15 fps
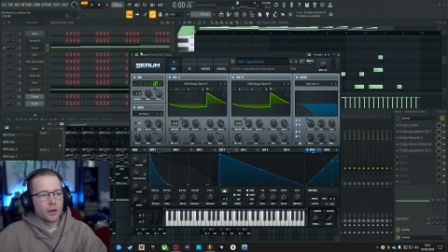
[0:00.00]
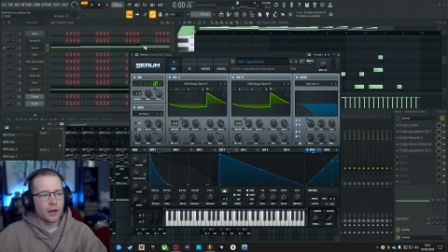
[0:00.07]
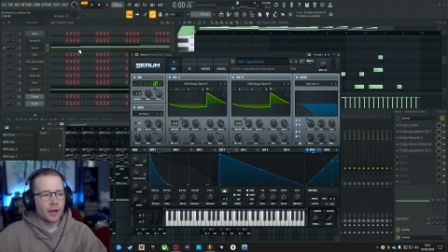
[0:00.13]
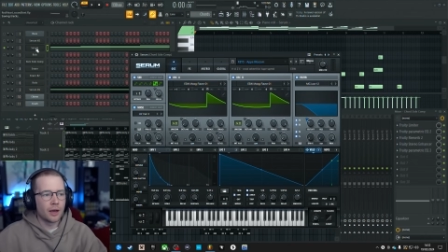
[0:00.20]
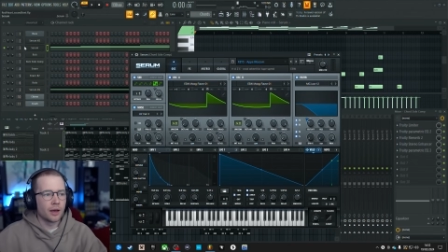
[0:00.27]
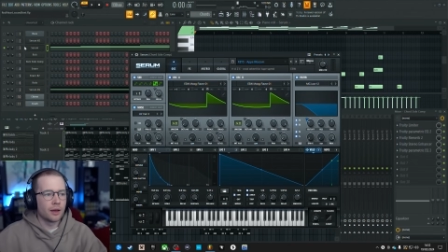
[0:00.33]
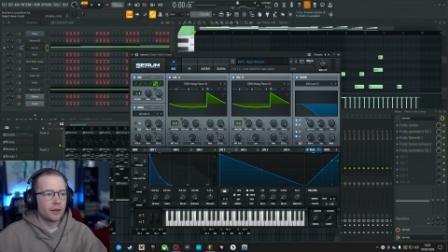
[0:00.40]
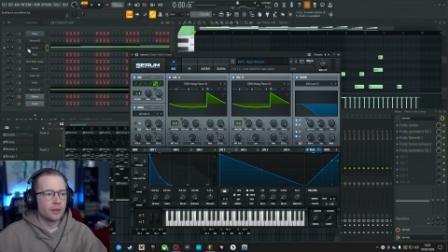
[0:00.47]

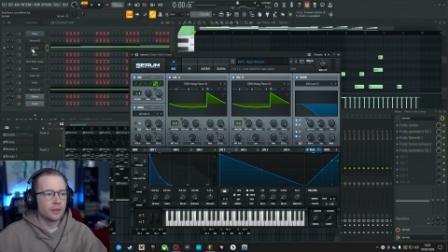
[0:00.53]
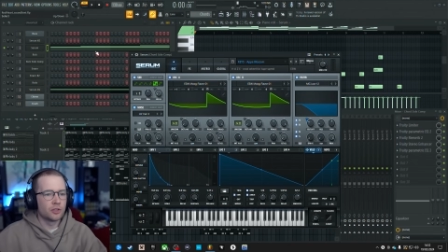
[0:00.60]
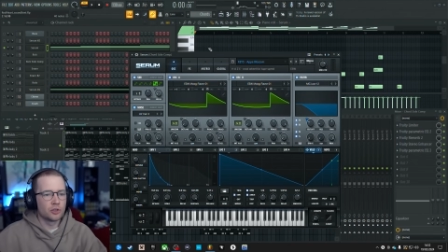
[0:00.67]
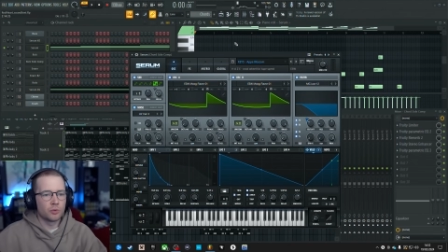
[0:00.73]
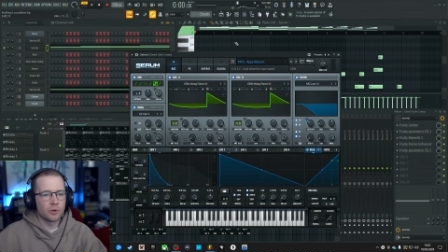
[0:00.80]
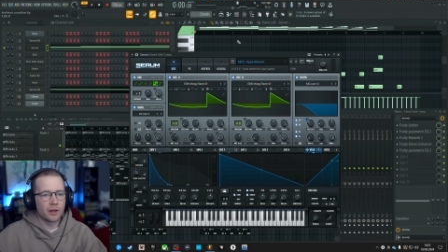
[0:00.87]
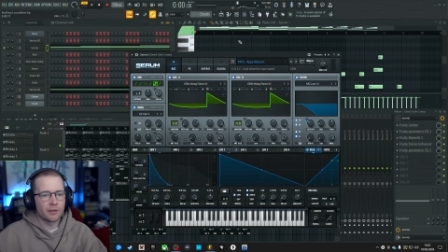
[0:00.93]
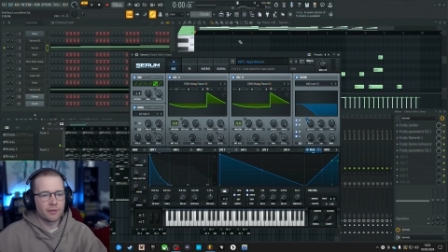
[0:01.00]
And this is
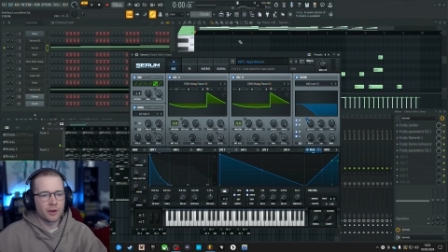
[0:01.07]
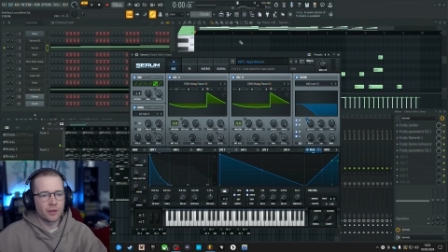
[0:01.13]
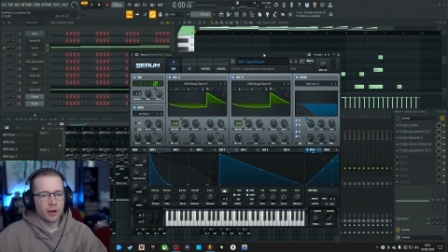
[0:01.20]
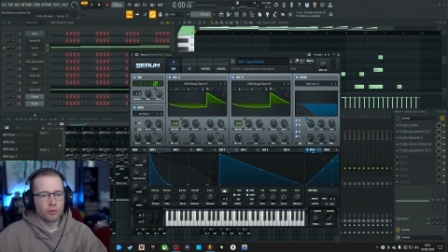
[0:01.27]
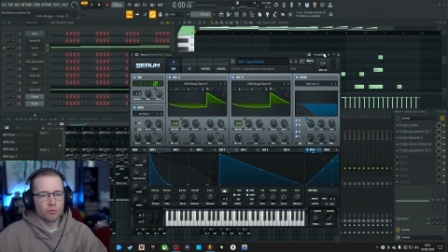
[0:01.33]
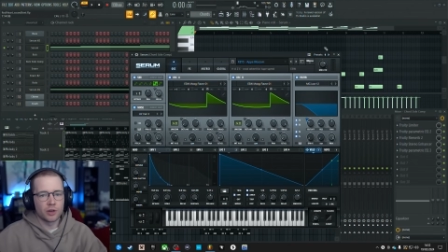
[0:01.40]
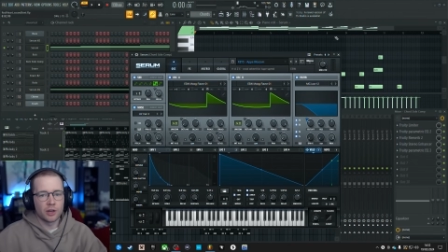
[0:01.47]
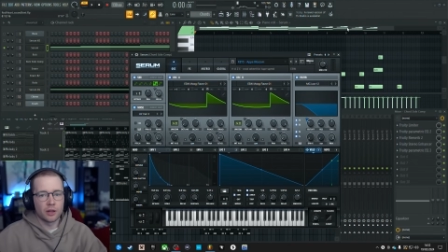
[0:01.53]
the one I found that
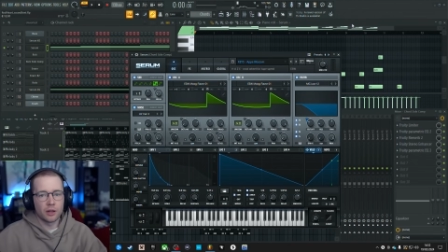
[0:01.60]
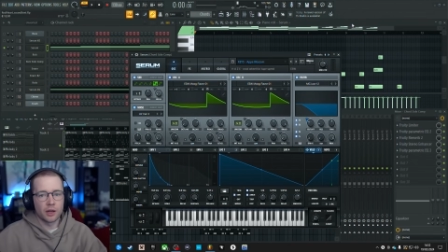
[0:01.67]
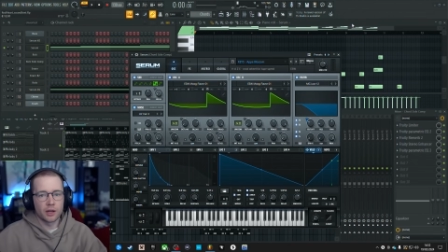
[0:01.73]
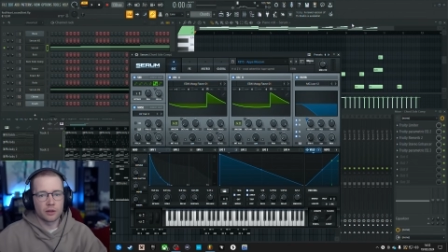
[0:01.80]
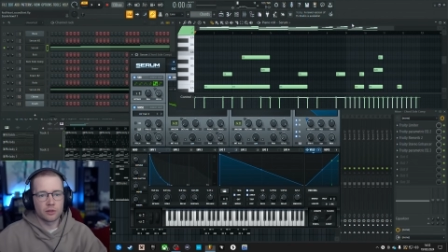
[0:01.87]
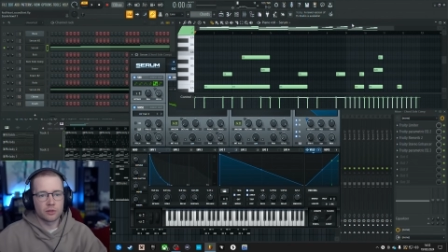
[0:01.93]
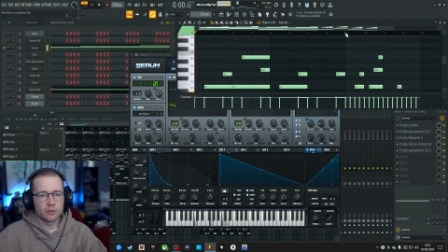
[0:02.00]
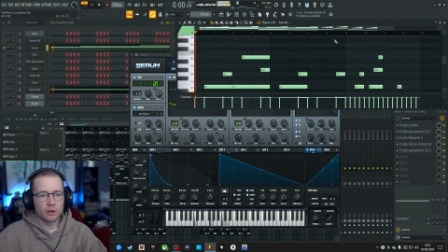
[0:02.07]
I really
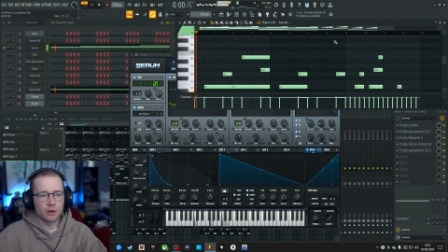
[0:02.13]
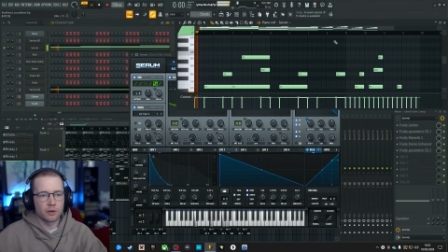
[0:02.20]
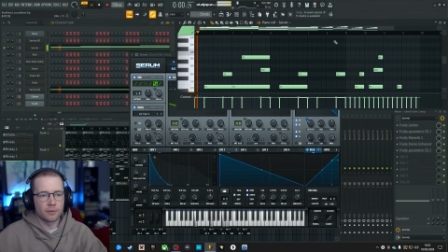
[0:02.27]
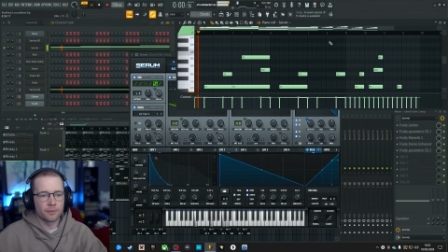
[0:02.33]
liked, so.